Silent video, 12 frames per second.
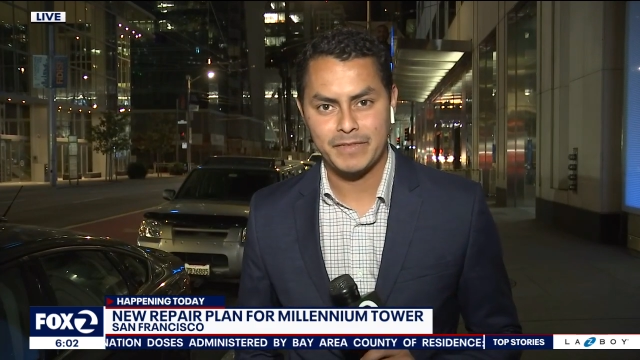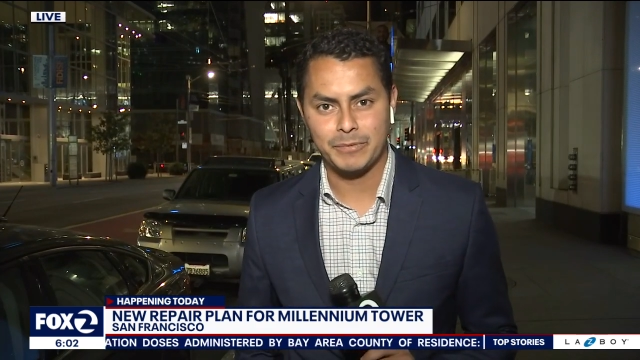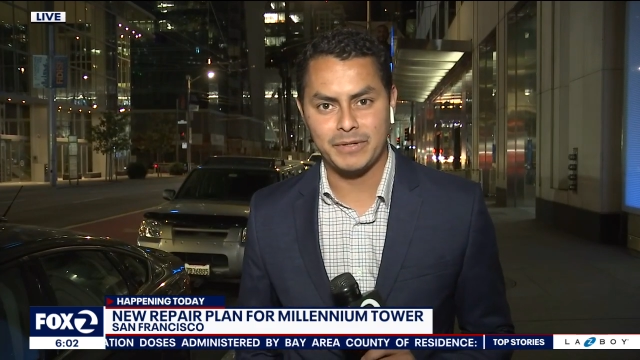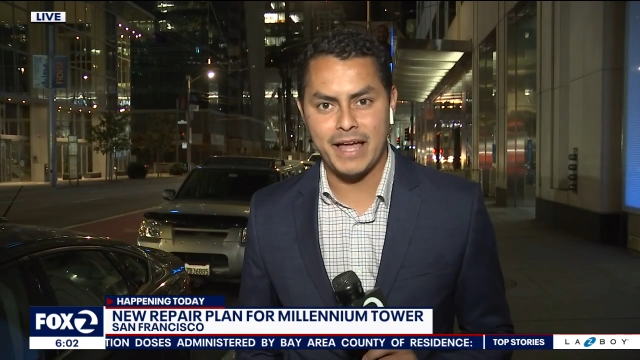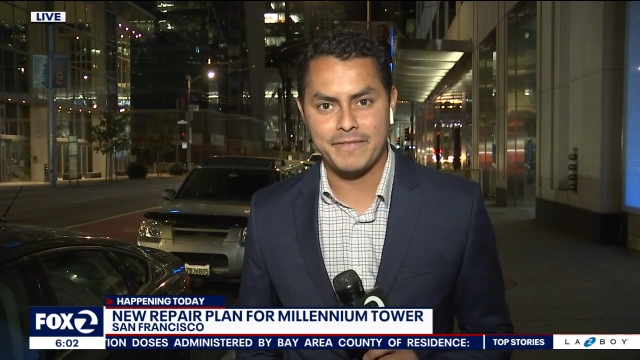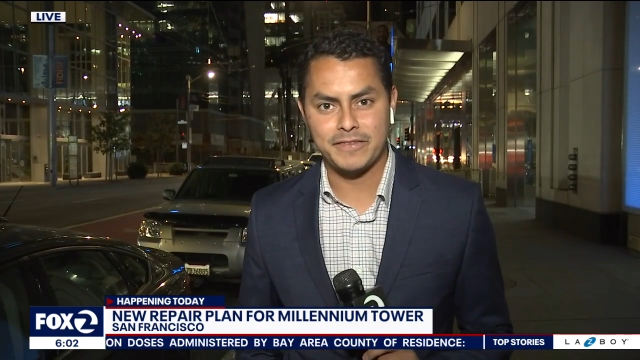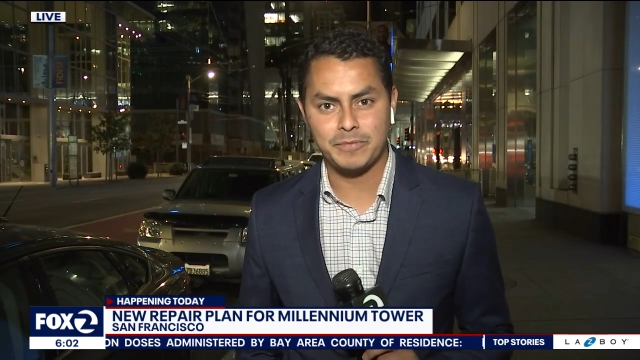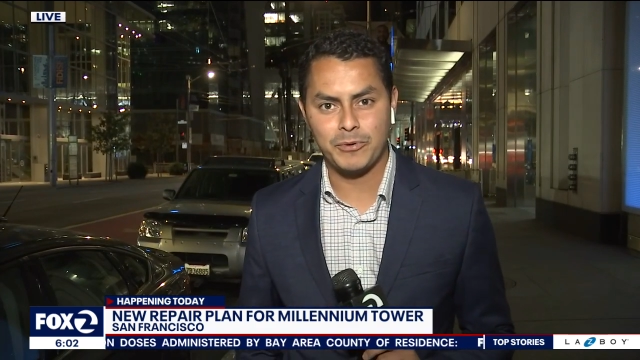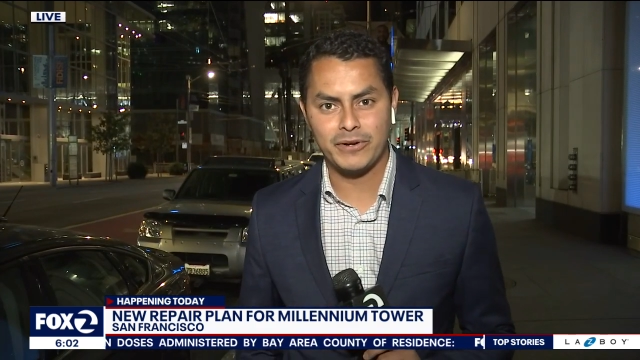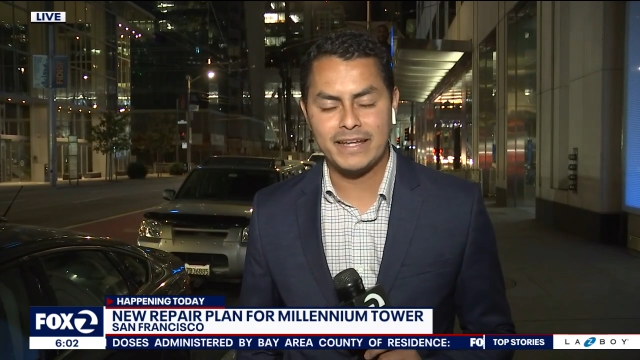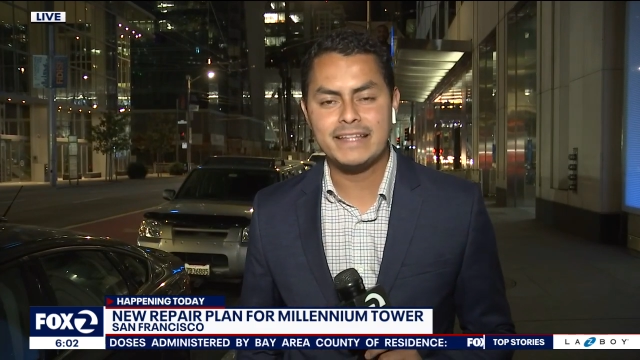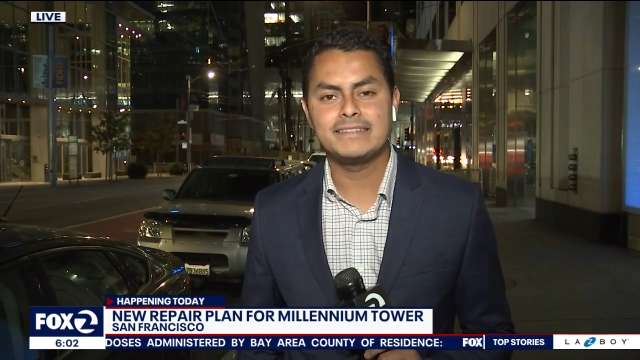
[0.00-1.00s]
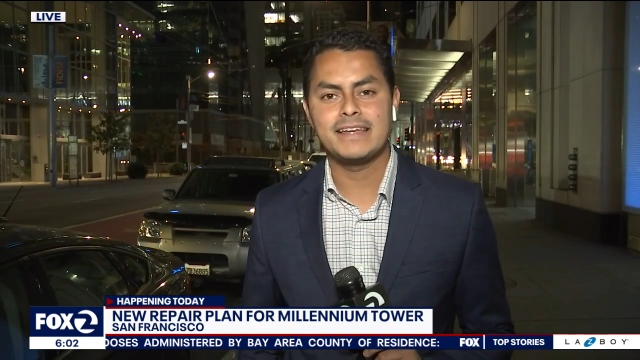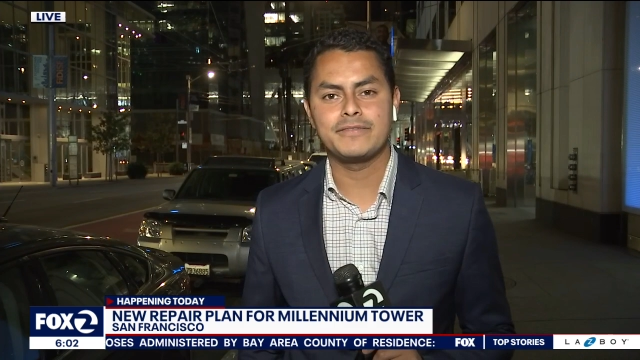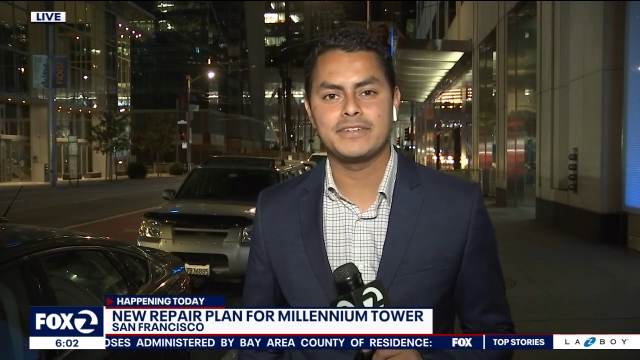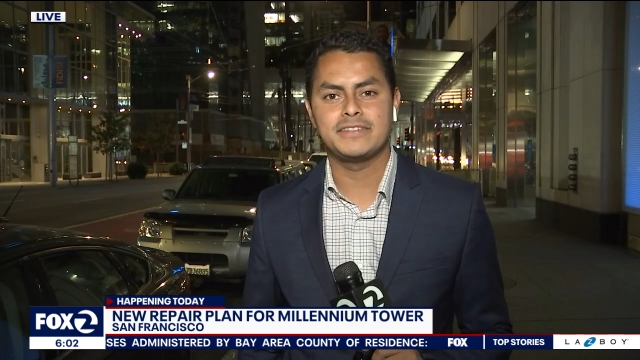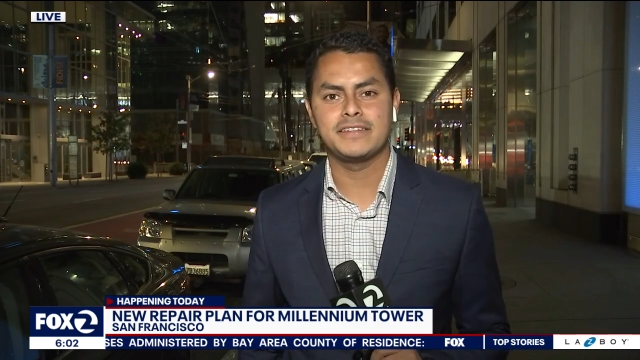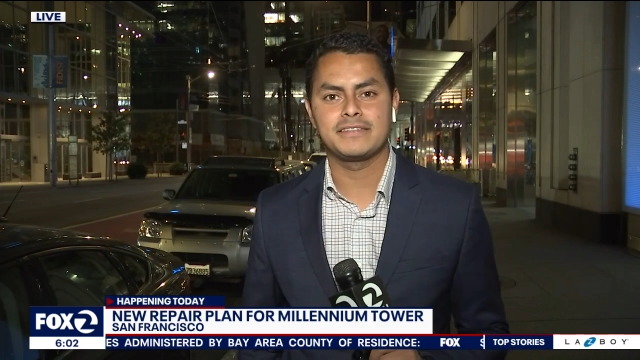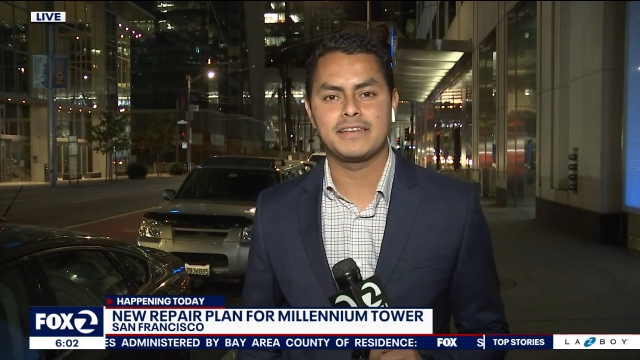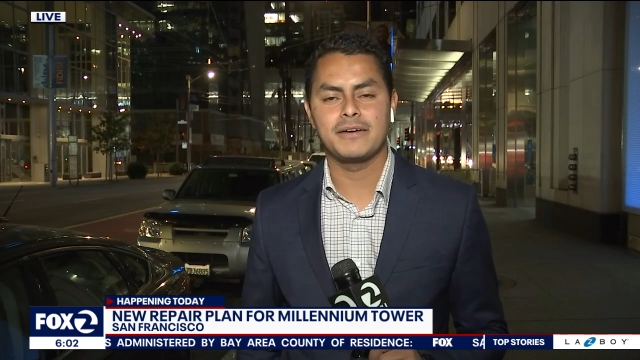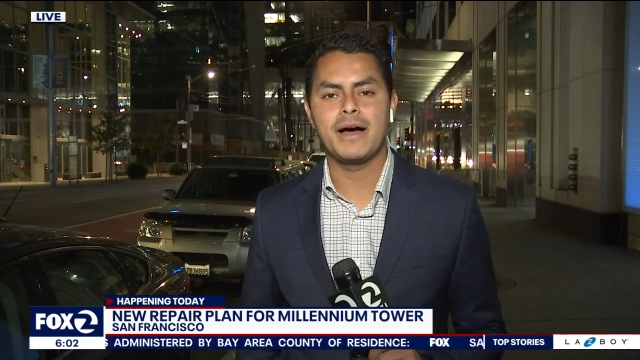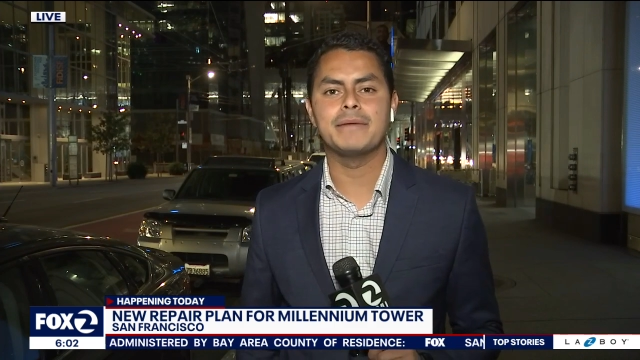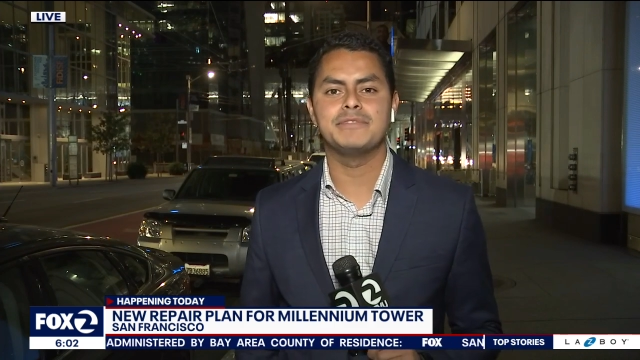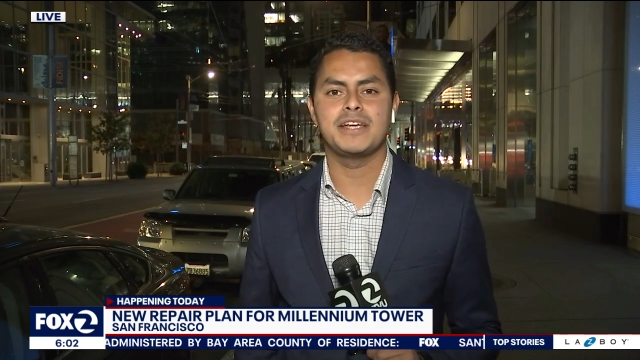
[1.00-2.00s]
We're live this morning in San
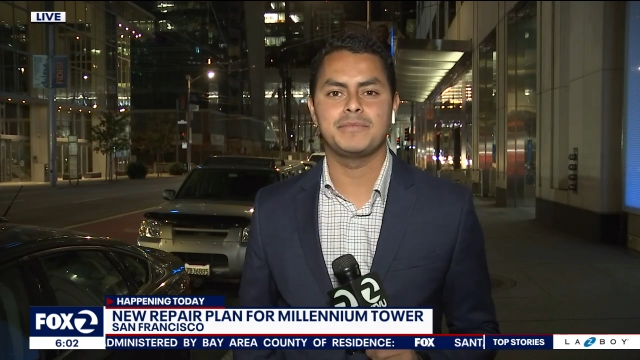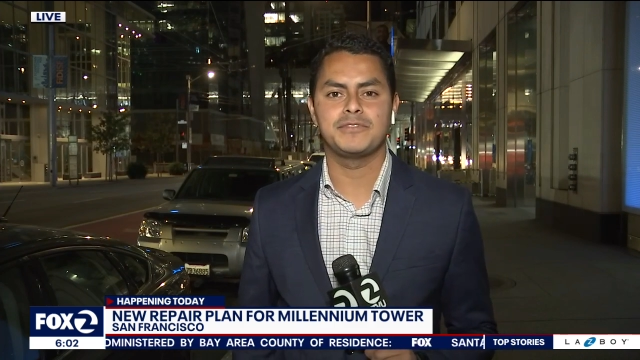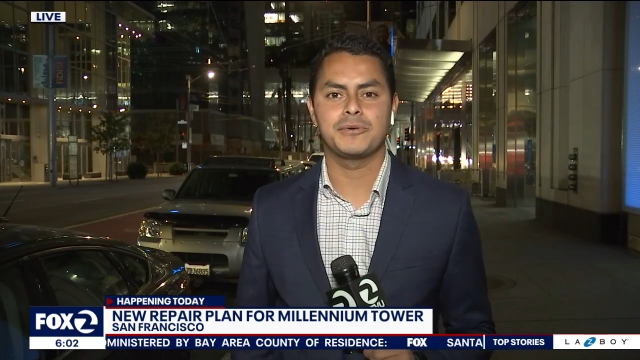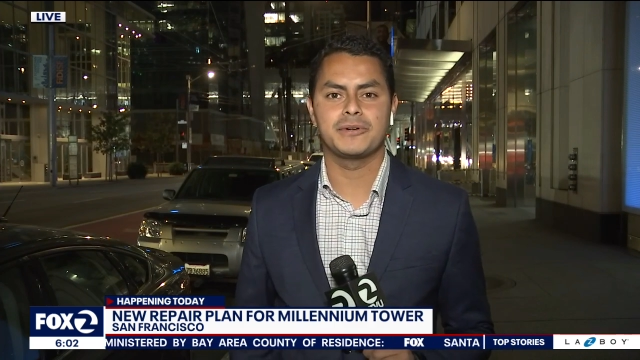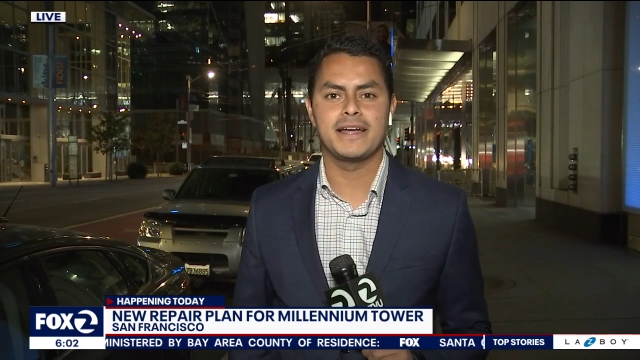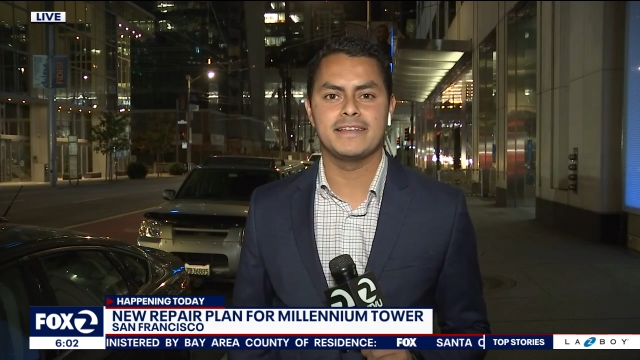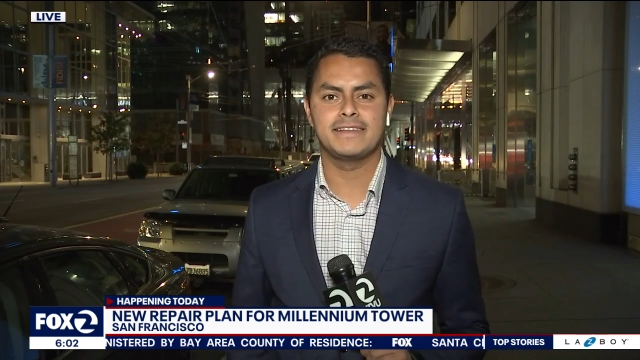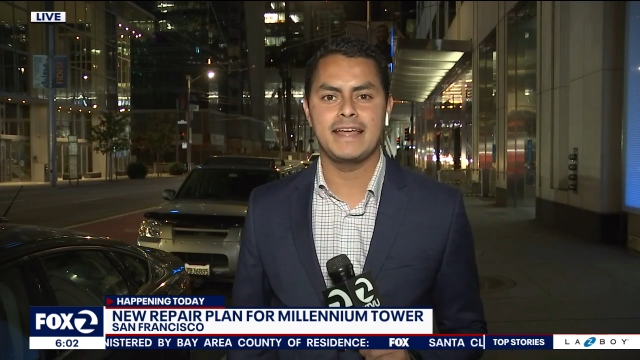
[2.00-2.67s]
Francisco. I'm James Torrez,